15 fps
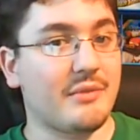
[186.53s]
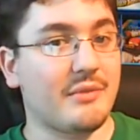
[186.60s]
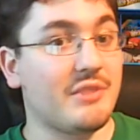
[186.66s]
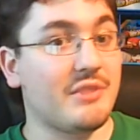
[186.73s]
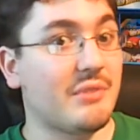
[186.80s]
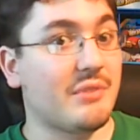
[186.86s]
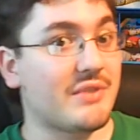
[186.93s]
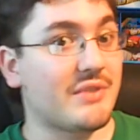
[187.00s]

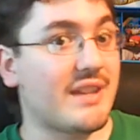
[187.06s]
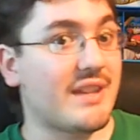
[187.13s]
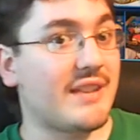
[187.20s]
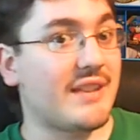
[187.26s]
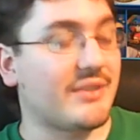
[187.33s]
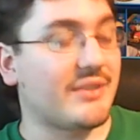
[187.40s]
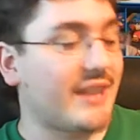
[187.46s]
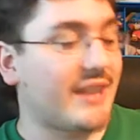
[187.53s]
We won't see
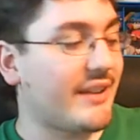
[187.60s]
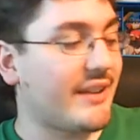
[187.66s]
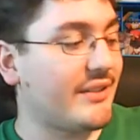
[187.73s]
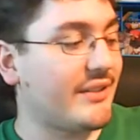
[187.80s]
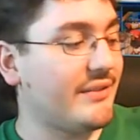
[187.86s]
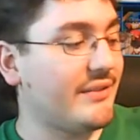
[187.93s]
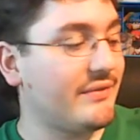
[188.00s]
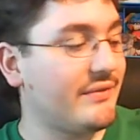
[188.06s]
that till later,
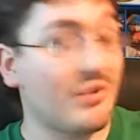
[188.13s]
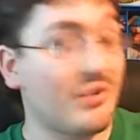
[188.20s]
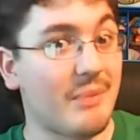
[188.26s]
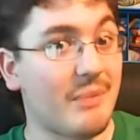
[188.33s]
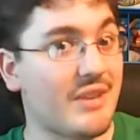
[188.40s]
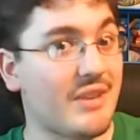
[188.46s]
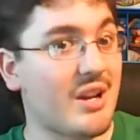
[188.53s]
till I'm